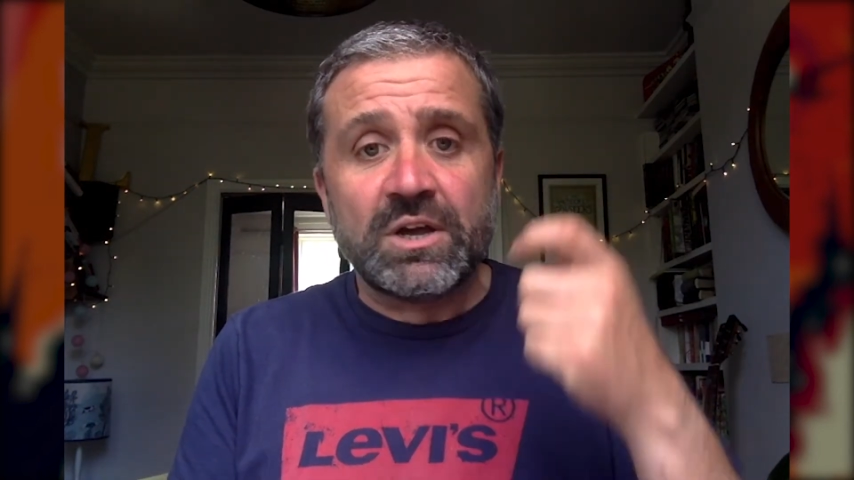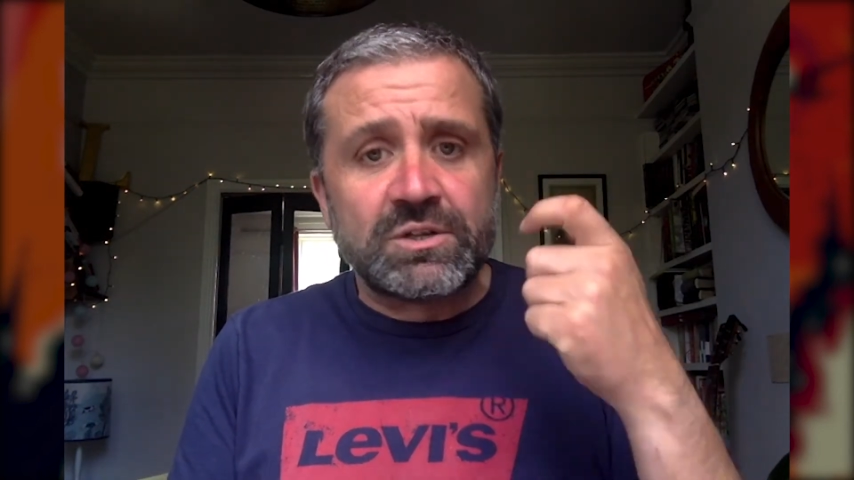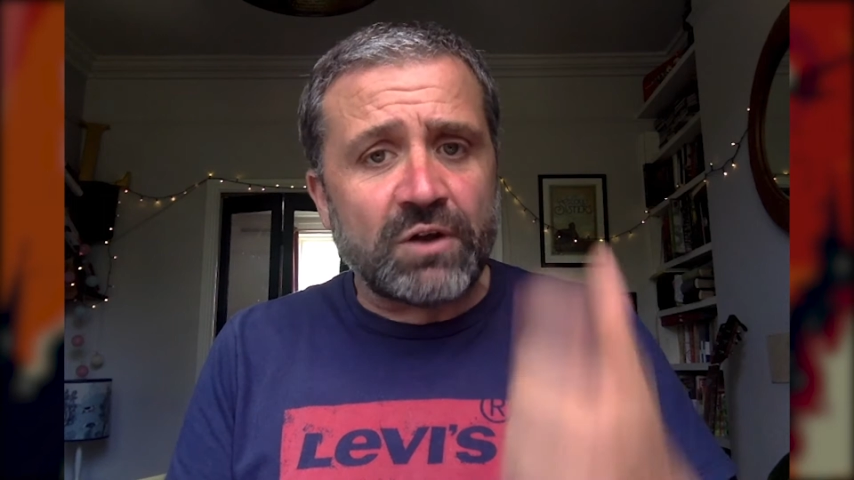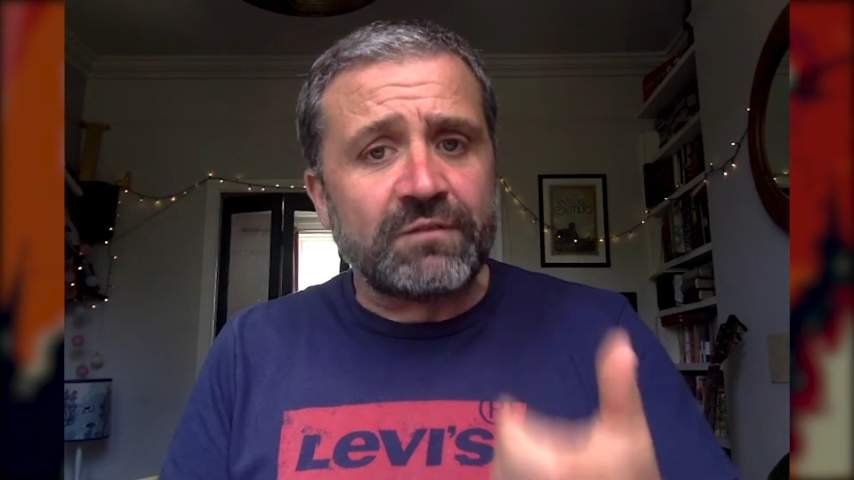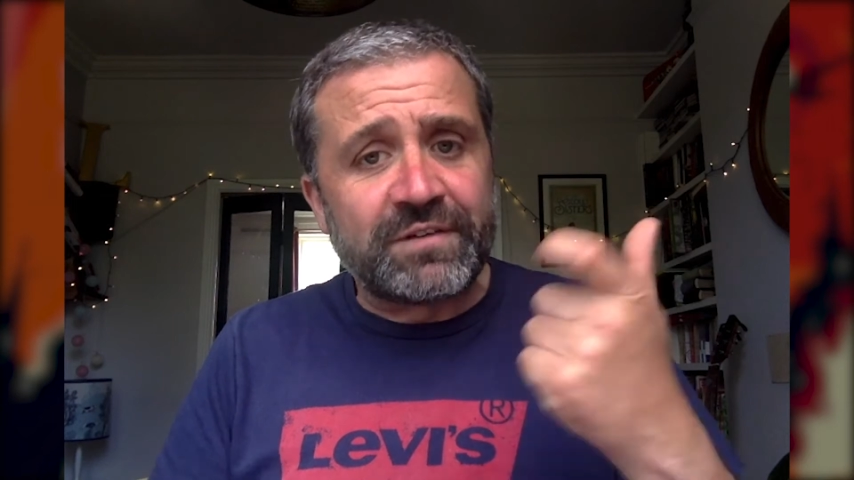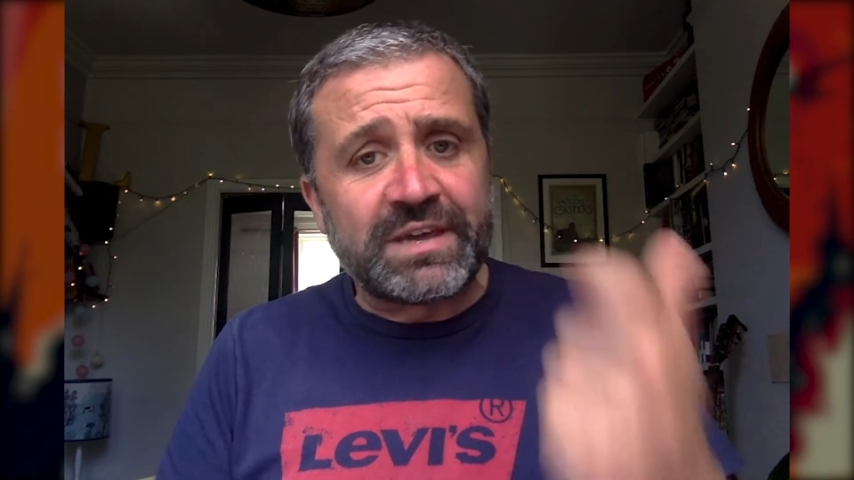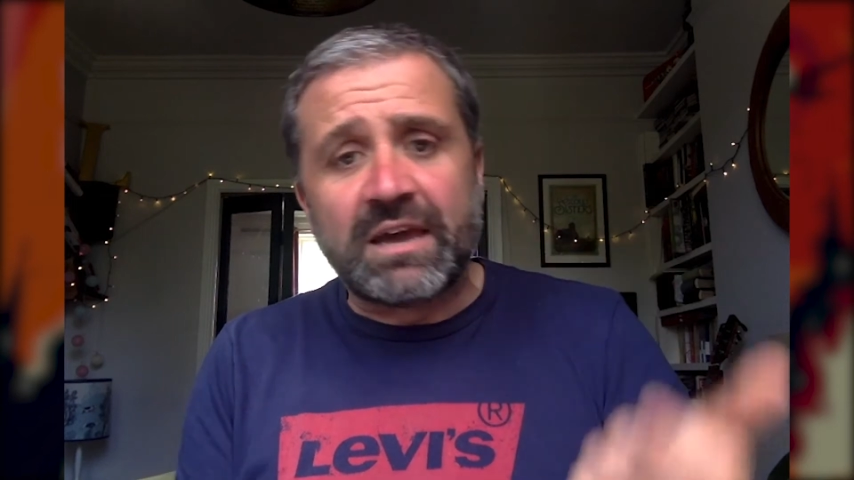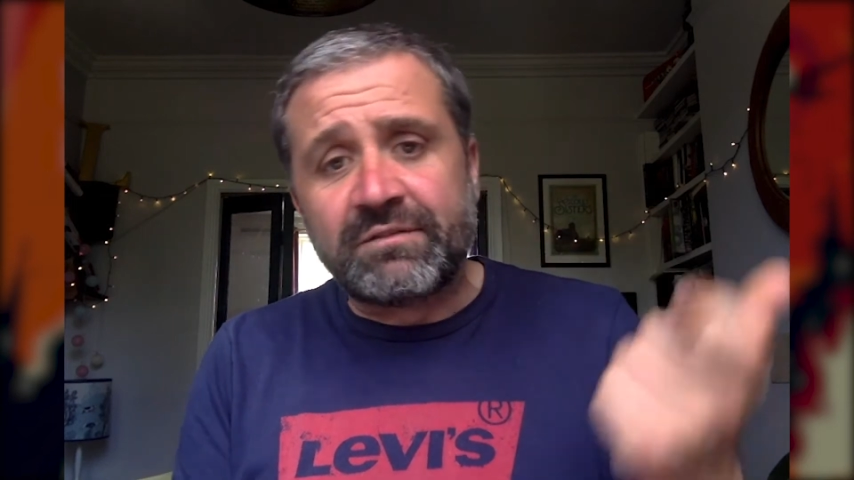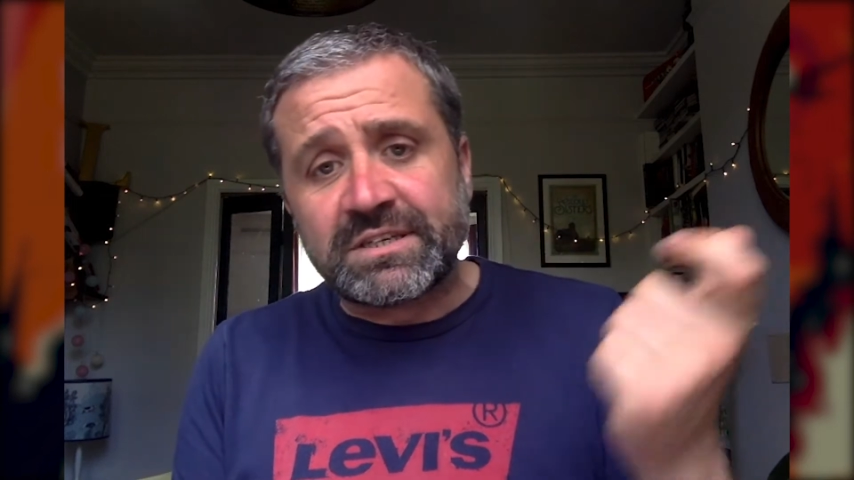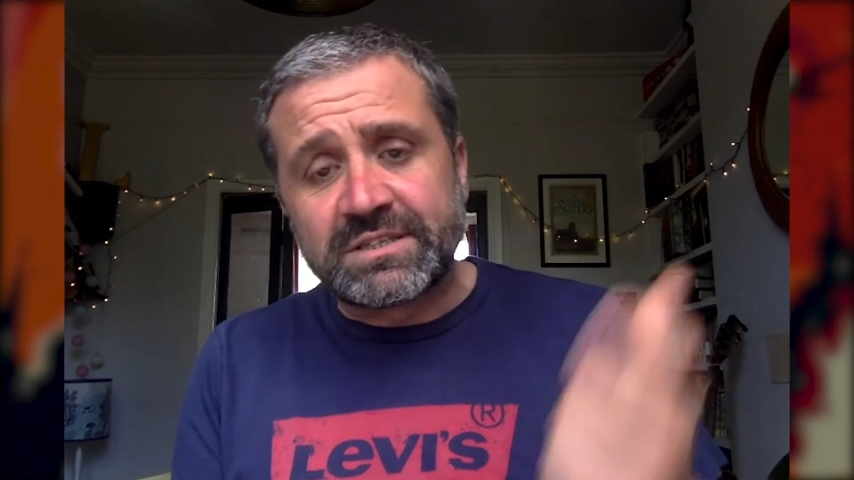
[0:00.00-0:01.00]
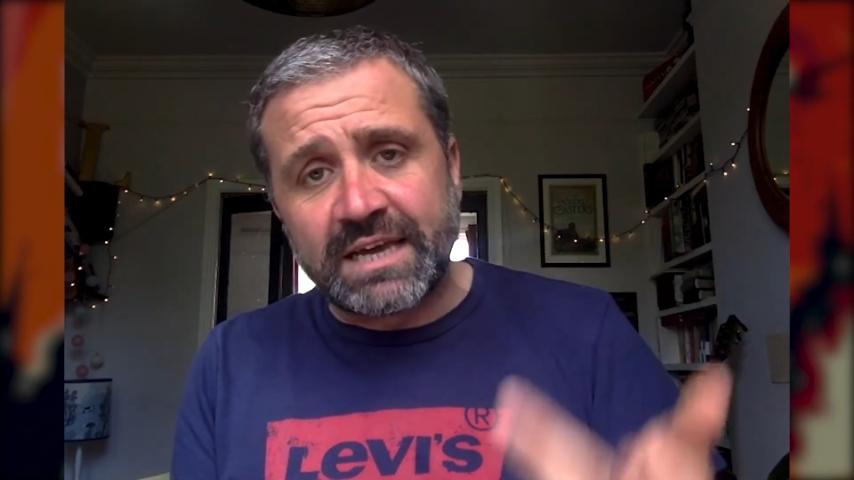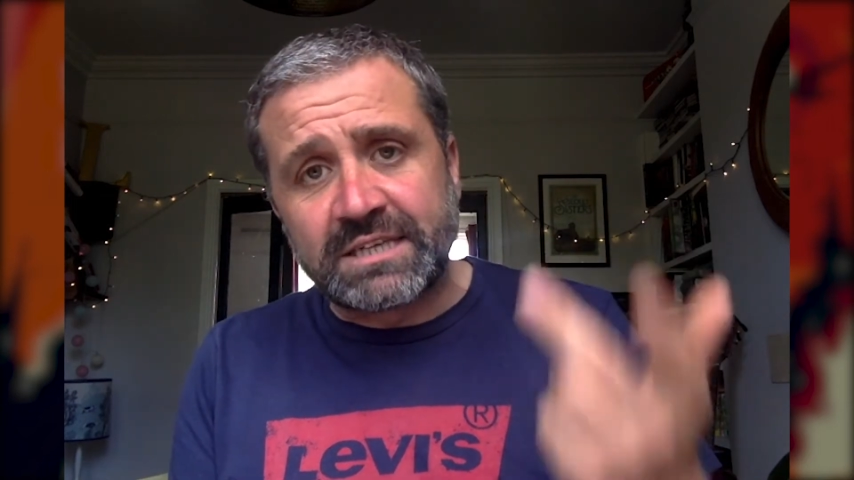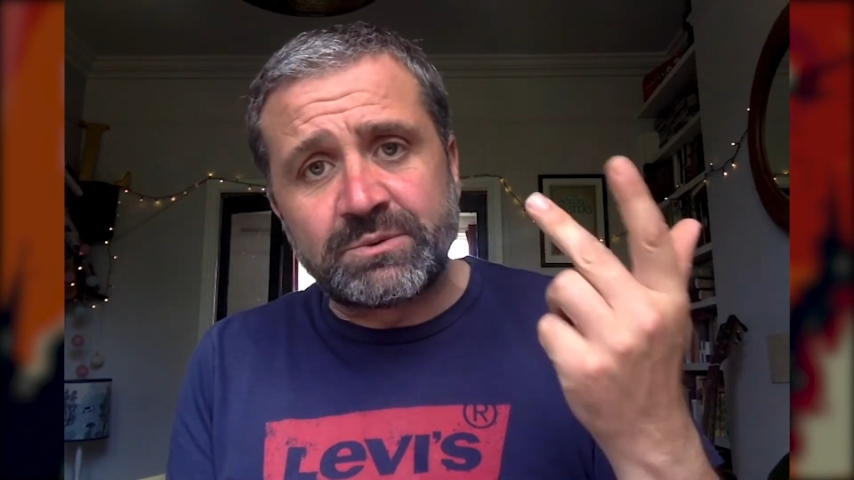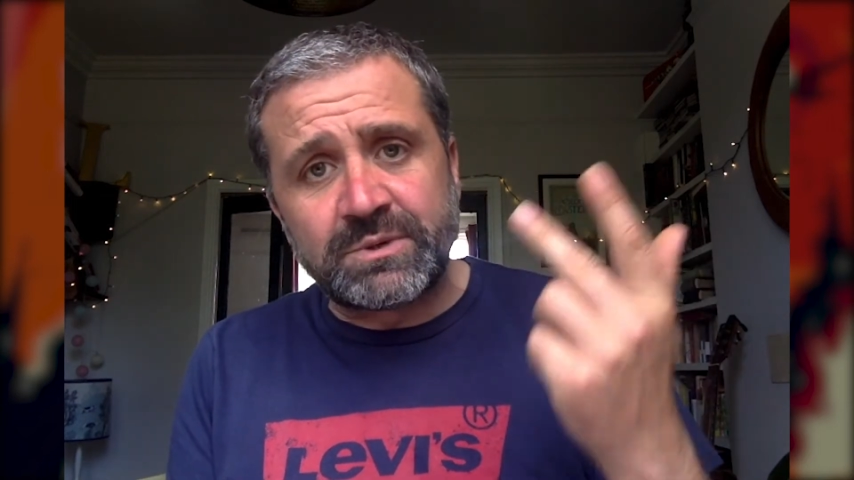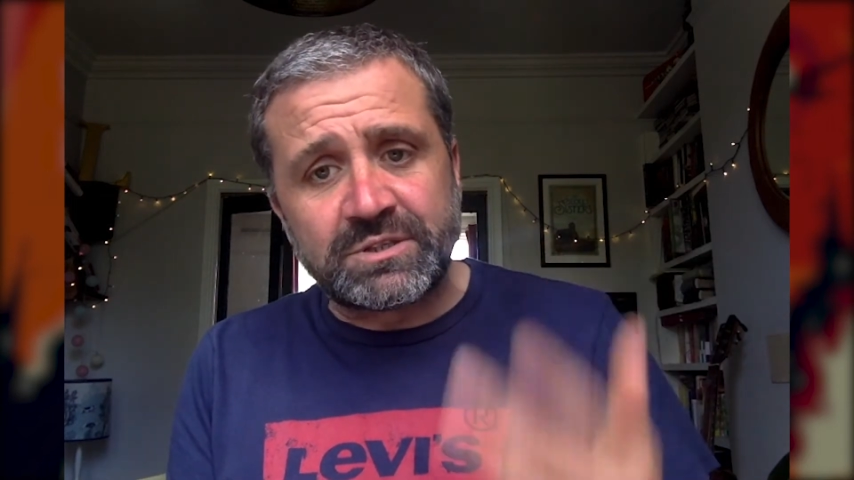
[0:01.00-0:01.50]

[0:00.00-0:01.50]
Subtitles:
Don't forget, if dyslexia is